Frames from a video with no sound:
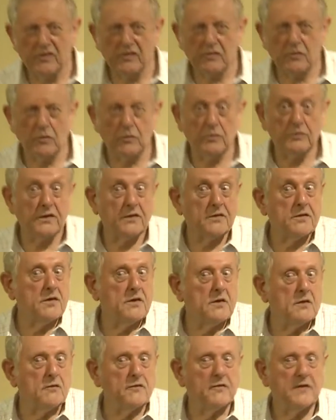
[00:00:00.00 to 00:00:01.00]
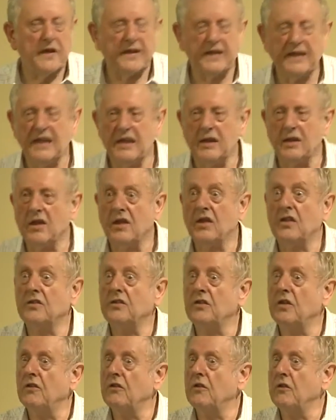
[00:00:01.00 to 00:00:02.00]
is called a theophany, a,
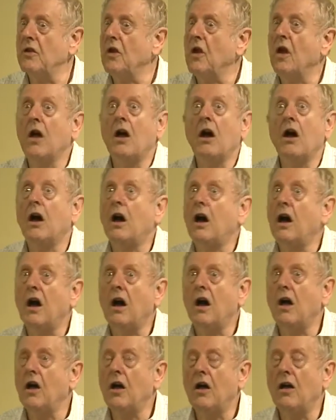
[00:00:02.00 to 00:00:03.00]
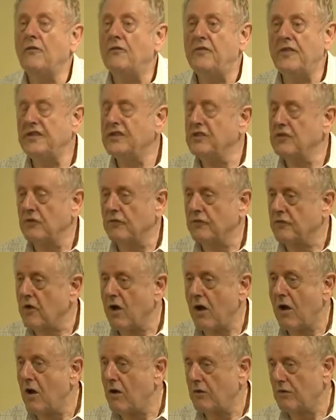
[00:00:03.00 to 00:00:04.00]
a, a vision of
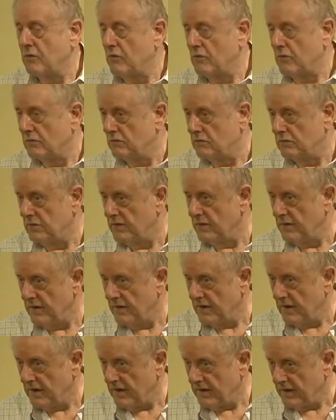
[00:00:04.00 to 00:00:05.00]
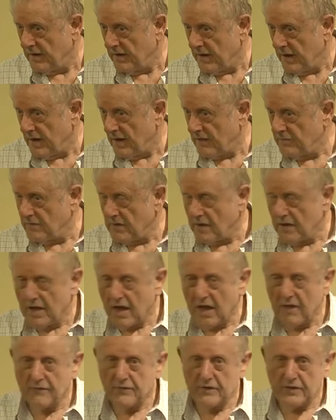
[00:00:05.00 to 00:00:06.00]
God or an, a
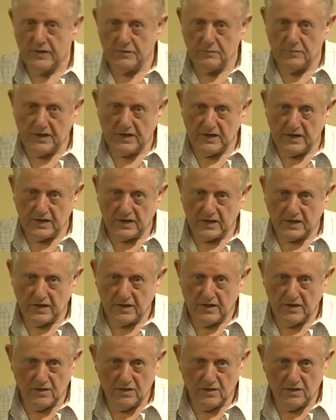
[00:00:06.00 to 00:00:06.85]
heavenly being.